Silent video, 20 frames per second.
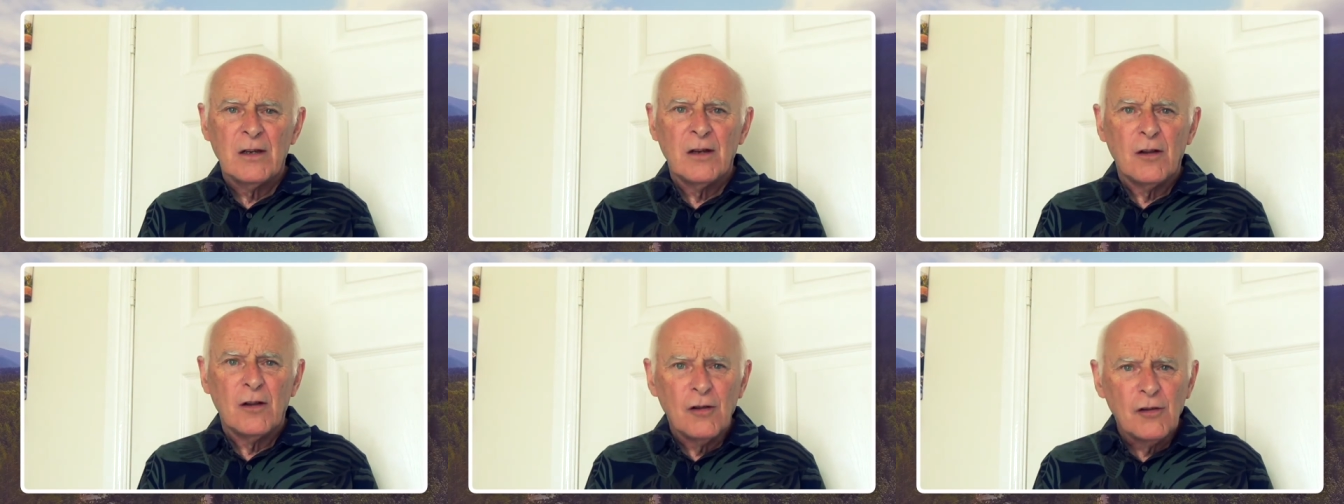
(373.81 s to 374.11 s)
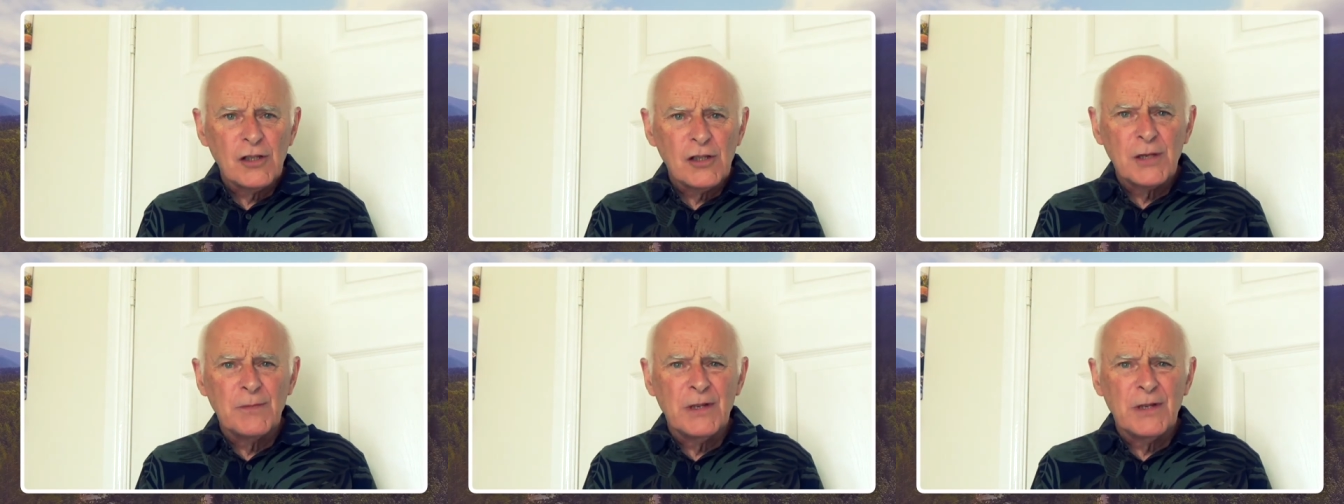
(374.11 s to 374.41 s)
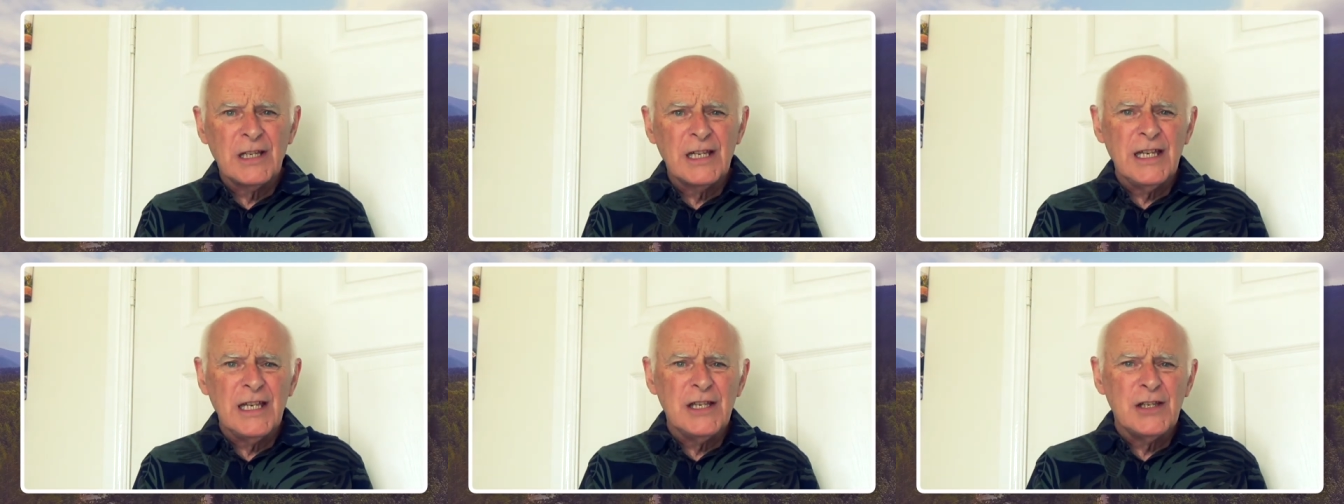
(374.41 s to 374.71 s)

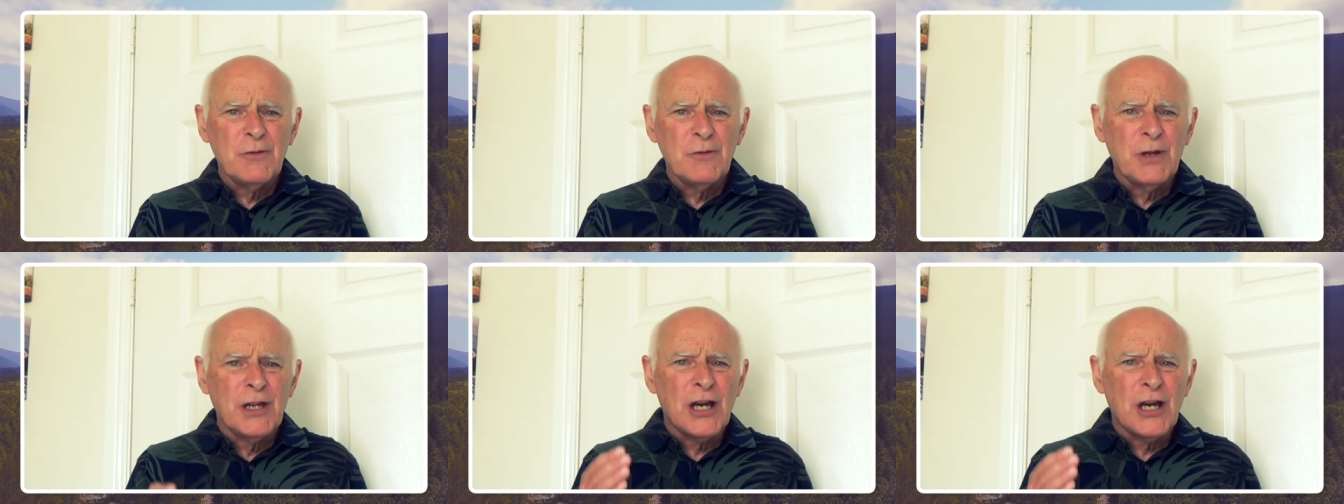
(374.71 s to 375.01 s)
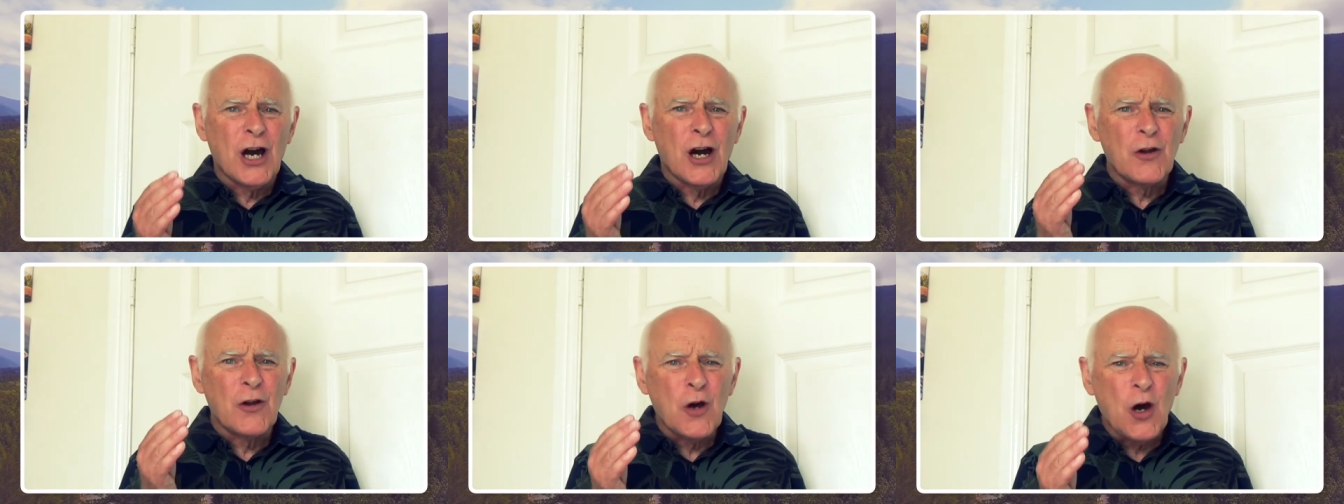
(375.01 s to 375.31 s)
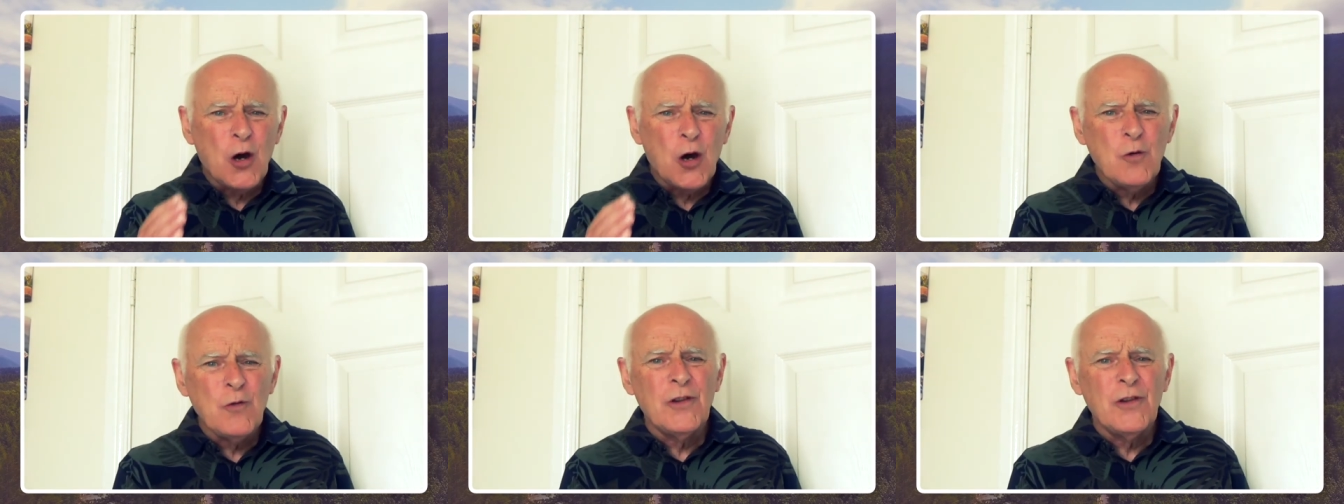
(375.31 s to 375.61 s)
Ultimately, doing our
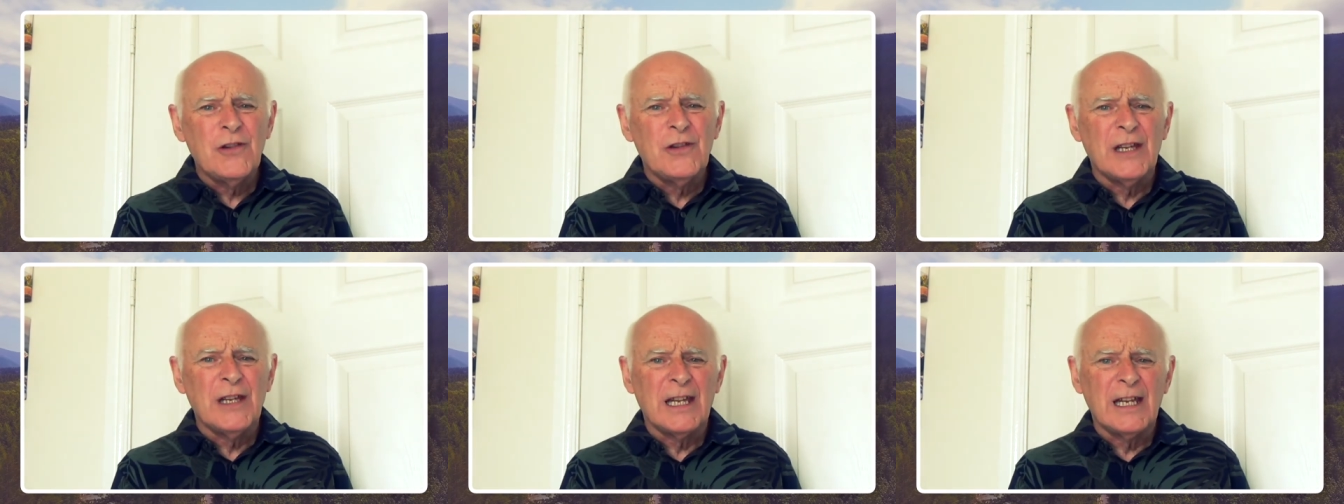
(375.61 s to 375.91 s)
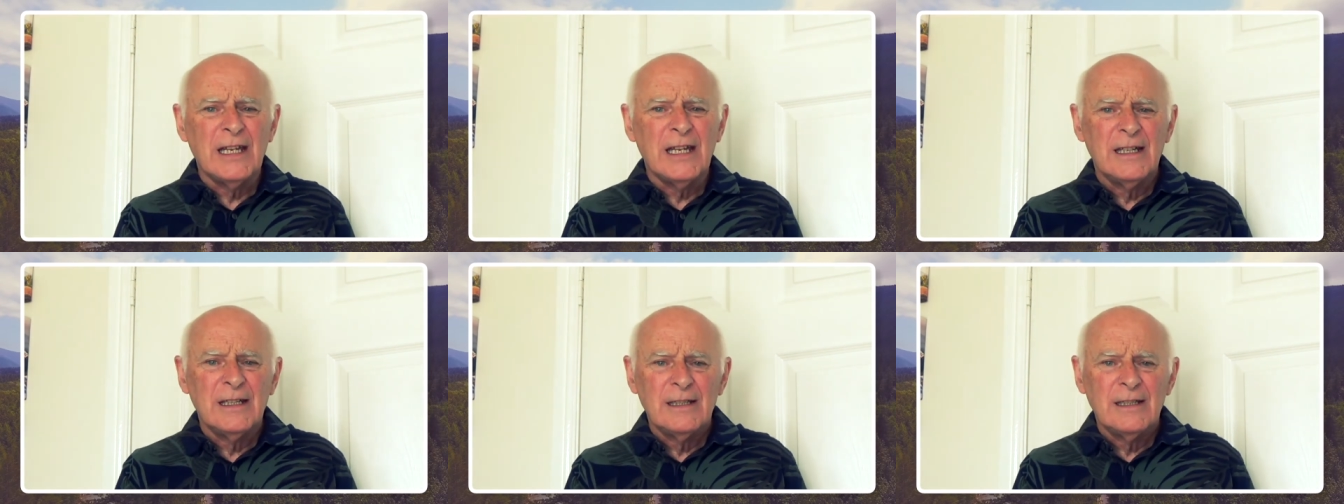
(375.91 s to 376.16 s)
own thing